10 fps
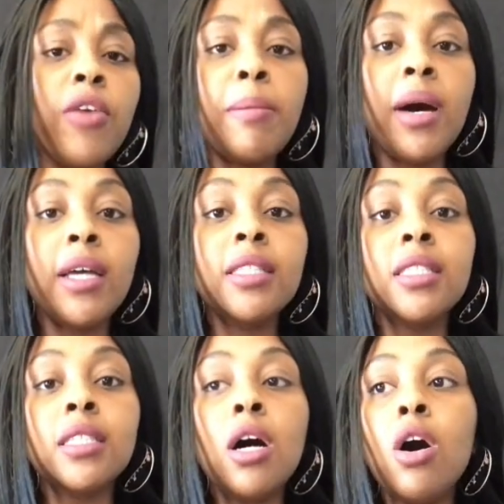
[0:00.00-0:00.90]
three
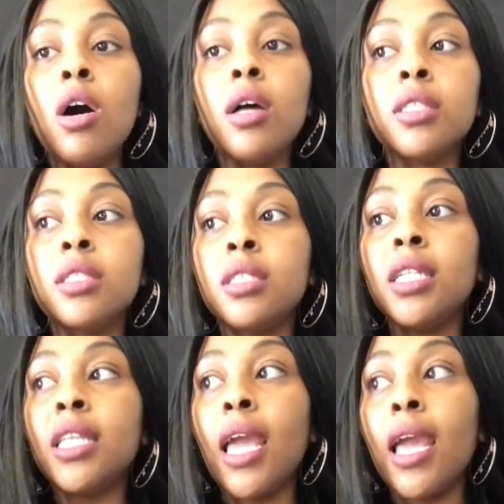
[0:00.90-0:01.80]
months.
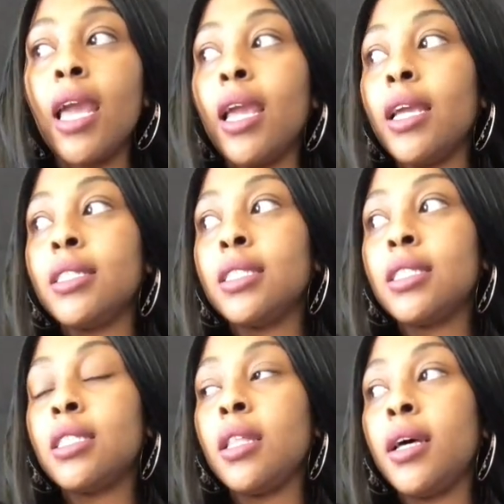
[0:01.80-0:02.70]
Today
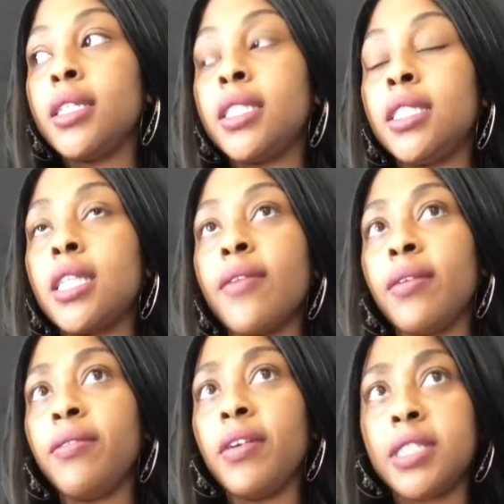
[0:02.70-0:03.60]
is the
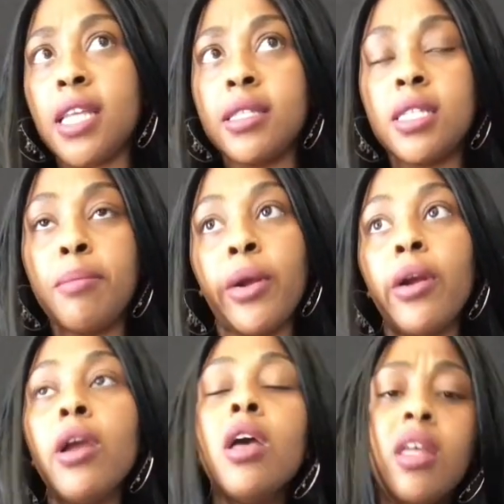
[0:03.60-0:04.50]
seventh of
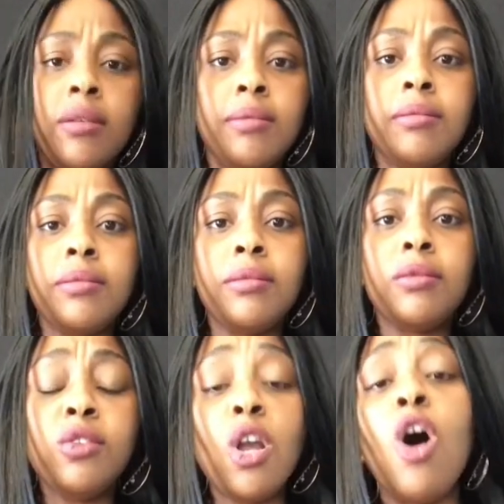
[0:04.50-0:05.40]
September.
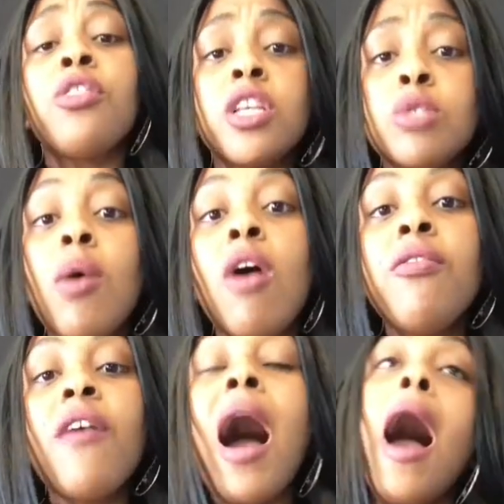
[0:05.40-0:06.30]
On the
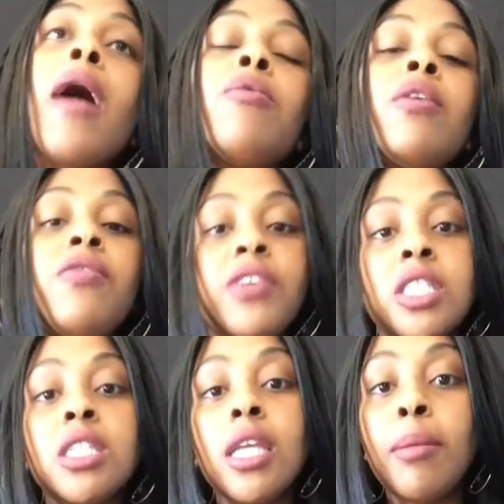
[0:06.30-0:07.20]
twelfth, I will
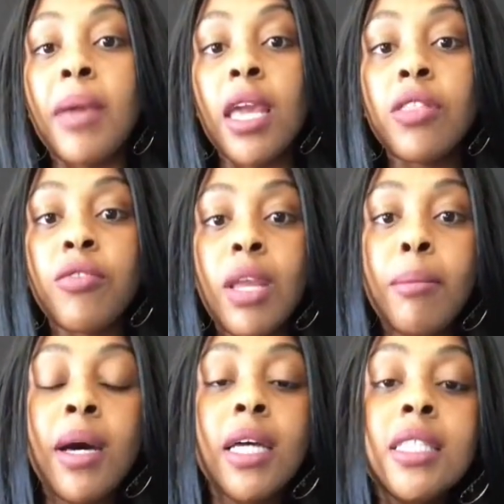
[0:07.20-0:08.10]
officially make three
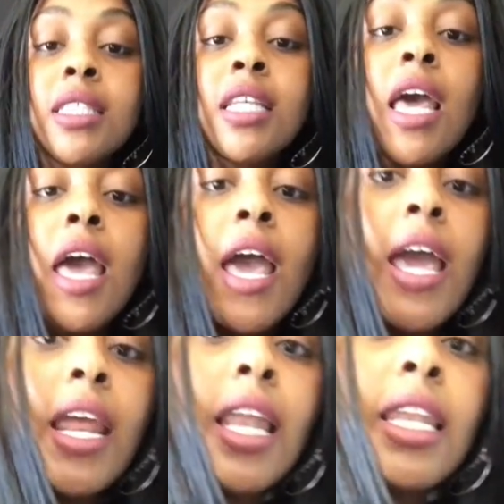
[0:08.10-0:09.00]
months,
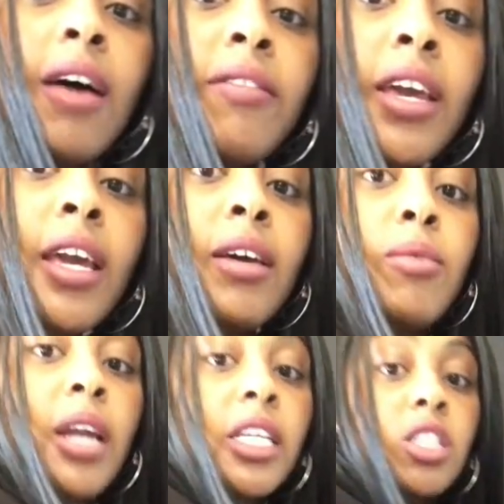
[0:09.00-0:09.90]
and I love it.
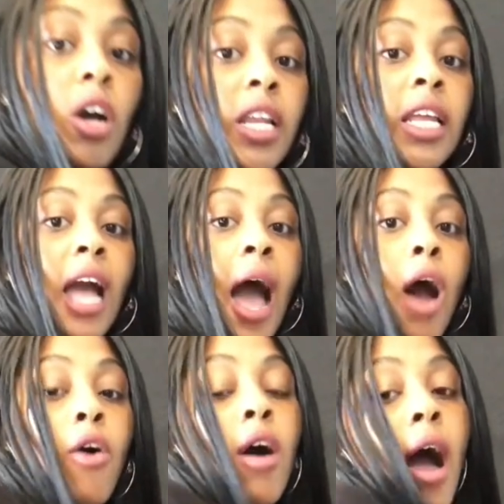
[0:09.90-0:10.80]
When I started
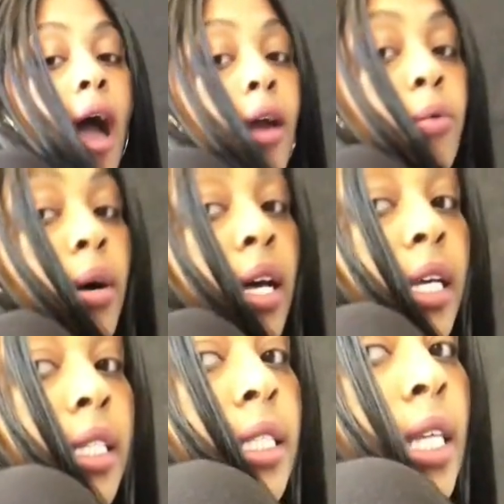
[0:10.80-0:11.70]
out, I
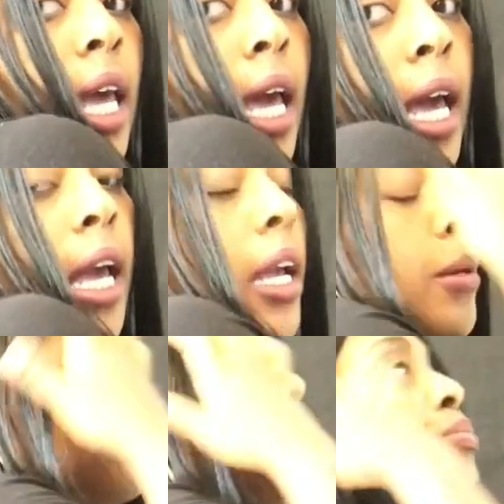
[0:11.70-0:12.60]
was a